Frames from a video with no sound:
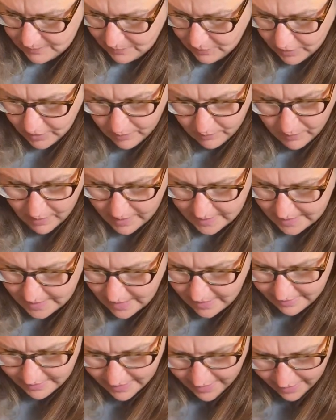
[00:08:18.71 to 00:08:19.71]
Bird
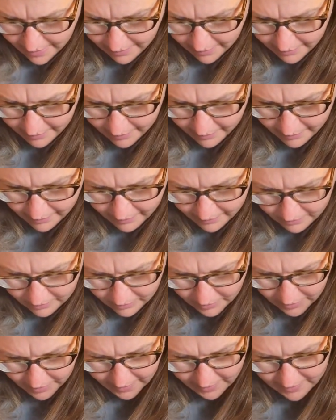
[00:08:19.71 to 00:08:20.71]
wasn't there.
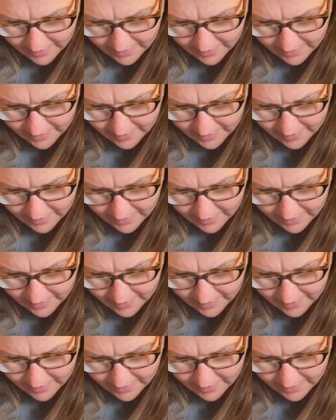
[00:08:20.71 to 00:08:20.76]
Look at,